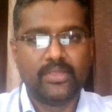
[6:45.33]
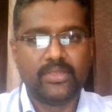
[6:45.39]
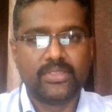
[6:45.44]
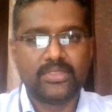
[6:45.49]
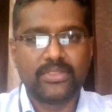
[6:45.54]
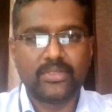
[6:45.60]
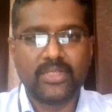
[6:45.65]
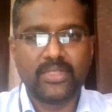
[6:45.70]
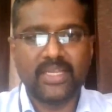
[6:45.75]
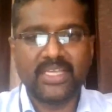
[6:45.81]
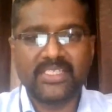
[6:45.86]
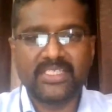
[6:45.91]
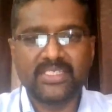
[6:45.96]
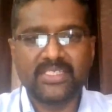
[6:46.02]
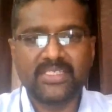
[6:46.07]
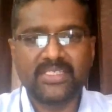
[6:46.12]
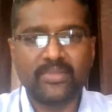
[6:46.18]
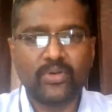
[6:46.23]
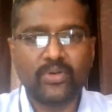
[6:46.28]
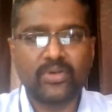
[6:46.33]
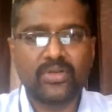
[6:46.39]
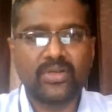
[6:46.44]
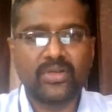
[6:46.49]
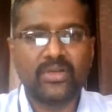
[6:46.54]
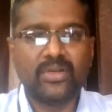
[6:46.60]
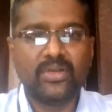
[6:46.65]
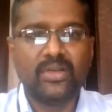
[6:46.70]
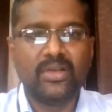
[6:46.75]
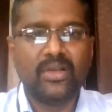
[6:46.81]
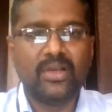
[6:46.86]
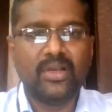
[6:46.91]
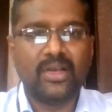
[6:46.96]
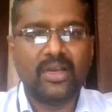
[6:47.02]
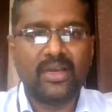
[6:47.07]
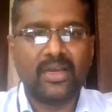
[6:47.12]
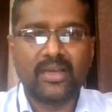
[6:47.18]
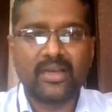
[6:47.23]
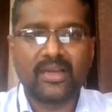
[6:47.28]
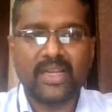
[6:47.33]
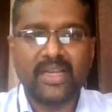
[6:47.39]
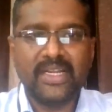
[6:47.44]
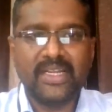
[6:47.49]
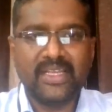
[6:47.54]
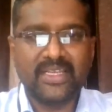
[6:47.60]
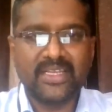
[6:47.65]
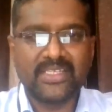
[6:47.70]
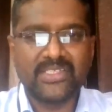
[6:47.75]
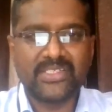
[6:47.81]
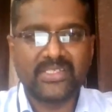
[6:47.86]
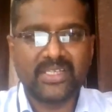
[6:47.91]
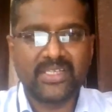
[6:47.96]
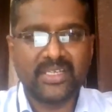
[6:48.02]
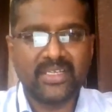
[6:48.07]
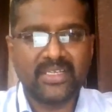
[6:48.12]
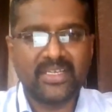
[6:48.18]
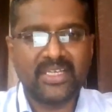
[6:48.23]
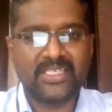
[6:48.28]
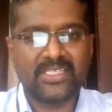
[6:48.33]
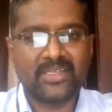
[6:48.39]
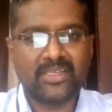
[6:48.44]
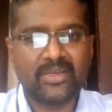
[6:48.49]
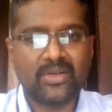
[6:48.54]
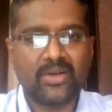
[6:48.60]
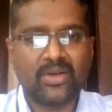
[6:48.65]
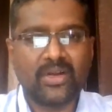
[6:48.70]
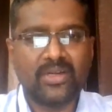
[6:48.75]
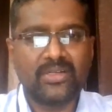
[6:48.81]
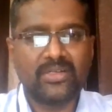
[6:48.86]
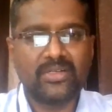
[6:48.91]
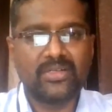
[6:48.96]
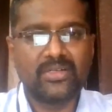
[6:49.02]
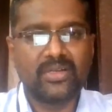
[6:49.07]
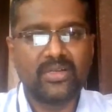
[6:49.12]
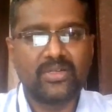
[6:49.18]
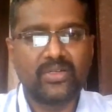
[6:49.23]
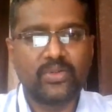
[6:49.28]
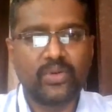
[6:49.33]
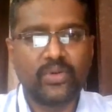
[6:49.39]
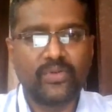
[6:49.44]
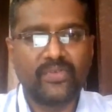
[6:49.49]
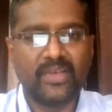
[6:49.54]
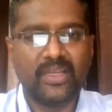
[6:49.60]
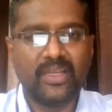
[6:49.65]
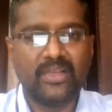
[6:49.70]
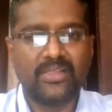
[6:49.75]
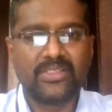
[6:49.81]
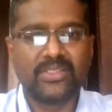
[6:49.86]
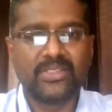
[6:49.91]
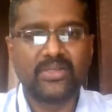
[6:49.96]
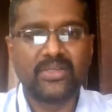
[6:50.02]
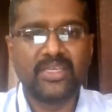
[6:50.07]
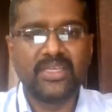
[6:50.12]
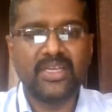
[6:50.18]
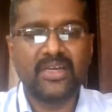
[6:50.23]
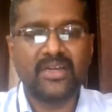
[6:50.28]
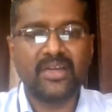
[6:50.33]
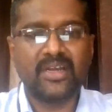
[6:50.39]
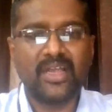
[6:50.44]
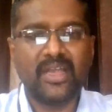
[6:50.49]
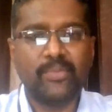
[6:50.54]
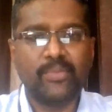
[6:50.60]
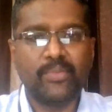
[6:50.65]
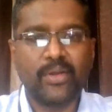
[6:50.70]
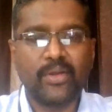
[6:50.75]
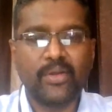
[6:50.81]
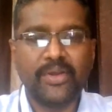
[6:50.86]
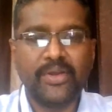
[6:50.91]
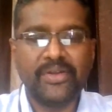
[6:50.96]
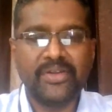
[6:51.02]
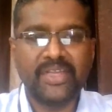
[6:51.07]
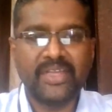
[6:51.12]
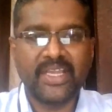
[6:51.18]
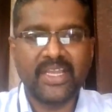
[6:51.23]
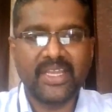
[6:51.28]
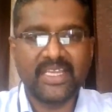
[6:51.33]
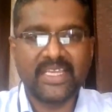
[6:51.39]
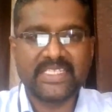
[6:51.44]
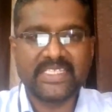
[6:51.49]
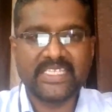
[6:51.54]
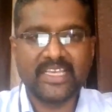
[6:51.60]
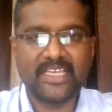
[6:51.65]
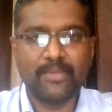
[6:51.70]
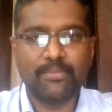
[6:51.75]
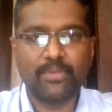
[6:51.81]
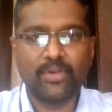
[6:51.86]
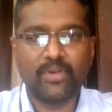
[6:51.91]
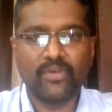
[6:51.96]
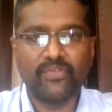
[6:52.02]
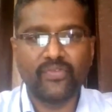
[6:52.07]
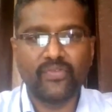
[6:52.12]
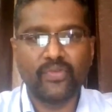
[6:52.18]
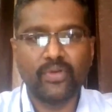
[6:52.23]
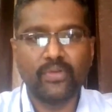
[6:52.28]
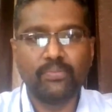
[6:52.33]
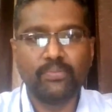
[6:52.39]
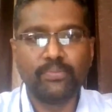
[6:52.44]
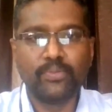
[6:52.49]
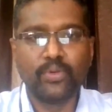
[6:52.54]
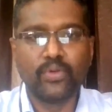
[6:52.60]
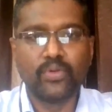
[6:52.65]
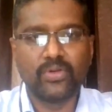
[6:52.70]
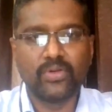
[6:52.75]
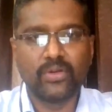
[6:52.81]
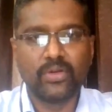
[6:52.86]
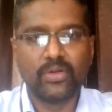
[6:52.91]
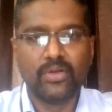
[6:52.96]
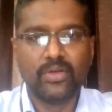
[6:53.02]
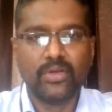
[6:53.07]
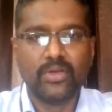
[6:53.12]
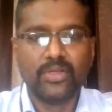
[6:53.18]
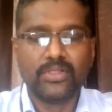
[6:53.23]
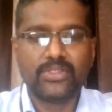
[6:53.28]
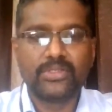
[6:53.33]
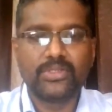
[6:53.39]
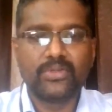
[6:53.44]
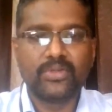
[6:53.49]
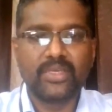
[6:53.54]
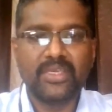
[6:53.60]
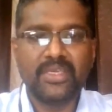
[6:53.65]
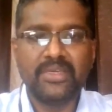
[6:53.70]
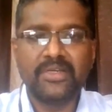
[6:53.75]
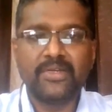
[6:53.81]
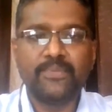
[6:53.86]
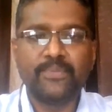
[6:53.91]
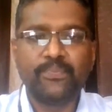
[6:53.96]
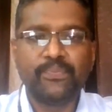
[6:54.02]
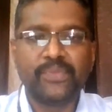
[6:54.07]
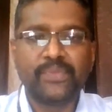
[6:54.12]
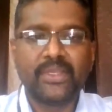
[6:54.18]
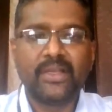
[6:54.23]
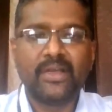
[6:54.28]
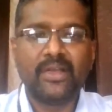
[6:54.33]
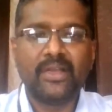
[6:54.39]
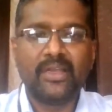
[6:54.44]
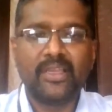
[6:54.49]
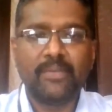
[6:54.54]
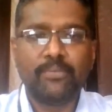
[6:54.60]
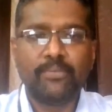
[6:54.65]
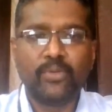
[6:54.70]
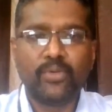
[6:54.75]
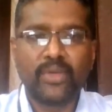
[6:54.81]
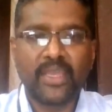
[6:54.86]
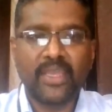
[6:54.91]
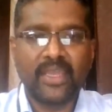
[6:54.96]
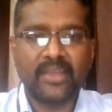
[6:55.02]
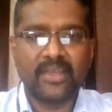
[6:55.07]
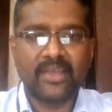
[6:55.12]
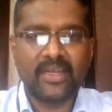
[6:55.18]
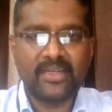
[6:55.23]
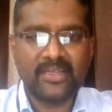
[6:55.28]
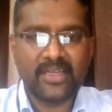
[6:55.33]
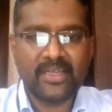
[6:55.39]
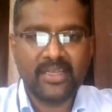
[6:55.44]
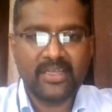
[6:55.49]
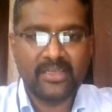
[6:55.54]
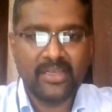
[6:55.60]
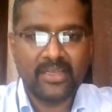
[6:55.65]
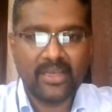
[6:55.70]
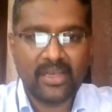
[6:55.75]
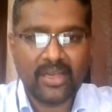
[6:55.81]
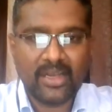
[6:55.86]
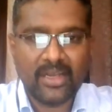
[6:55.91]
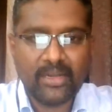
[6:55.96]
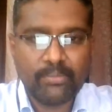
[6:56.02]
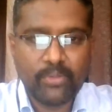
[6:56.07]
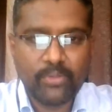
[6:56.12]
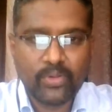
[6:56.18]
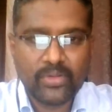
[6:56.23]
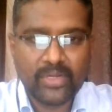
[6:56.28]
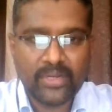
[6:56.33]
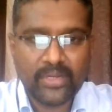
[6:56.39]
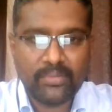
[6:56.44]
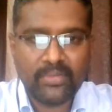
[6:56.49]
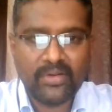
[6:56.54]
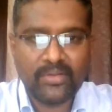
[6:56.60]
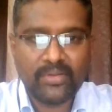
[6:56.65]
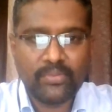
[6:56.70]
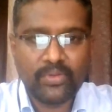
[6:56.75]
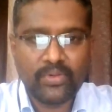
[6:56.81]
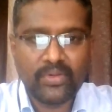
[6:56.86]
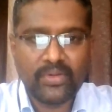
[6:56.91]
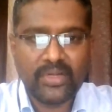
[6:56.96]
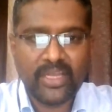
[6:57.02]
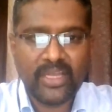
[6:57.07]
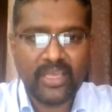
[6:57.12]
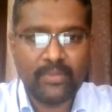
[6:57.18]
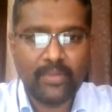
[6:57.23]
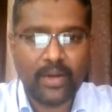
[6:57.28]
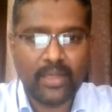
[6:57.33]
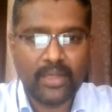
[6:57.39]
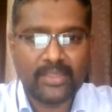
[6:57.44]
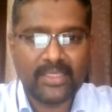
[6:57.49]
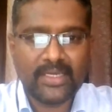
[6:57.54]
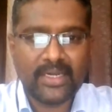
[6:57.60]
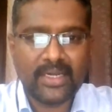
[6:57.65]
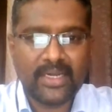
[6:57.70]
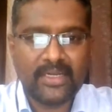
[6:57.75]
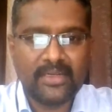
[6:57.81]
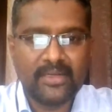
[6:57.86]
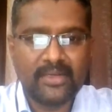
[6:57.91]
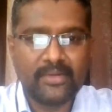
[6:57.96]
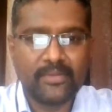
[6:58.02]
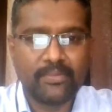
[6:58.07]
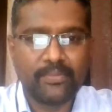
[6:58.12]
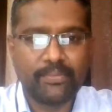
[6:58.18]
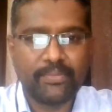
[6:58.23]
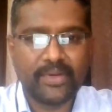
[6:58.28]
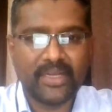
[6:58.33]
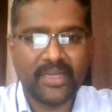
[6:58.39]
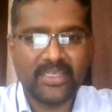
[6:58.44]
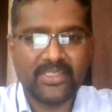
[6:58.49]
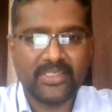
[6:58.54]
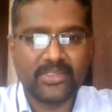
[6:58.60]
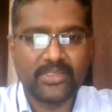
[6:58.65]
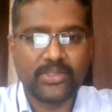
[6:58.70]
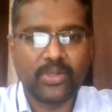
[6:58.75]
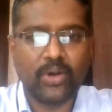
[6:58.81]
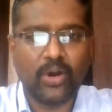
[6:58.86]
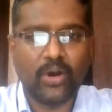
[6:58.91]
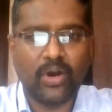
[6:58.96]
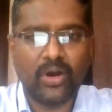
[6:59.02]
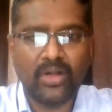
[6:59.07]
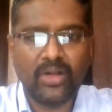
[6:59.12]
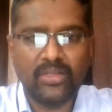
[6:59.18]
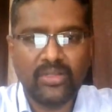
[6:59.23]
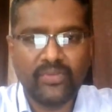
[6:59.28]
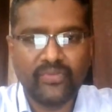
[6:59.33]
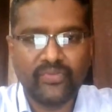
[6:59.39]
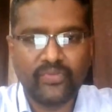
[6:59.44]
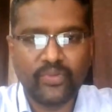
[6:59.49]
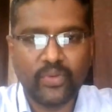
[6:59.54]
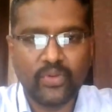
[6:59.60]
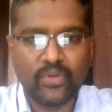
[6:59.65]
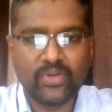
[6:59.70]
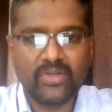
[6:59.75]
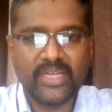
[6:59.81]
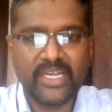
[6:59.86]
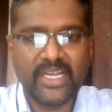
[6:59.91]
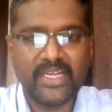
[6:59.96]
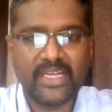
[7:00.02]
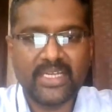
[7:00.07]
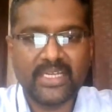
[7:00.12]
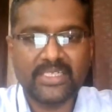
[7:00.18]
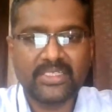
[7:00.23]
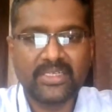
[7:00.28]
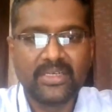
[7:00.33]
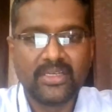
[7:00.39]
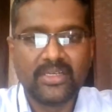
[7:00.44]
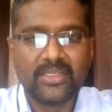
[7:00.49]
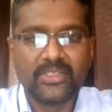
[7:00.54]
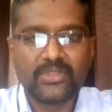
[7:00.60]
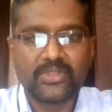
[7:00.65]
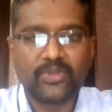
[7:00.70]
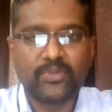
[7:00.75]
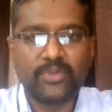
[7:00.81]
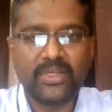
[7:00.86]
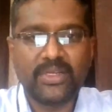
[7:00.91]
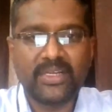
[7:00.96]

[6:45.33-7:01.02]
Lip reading: So the next is about writing a string as a record to a file. So here I'm going to take an example of a book. So here a book can contain a book number, book name, author, and price. So all the four data should be